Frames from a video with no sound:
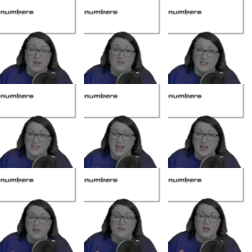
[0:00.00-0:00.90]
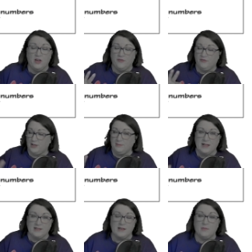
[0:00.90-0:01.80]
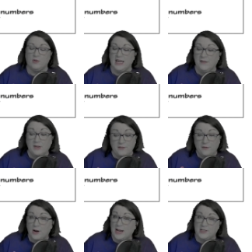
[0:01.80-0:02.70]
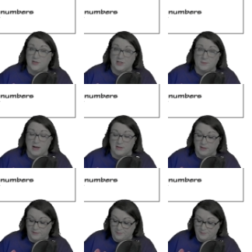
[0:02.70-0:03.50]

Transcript: If it's negative, flip that symbol, even if your answer is positive,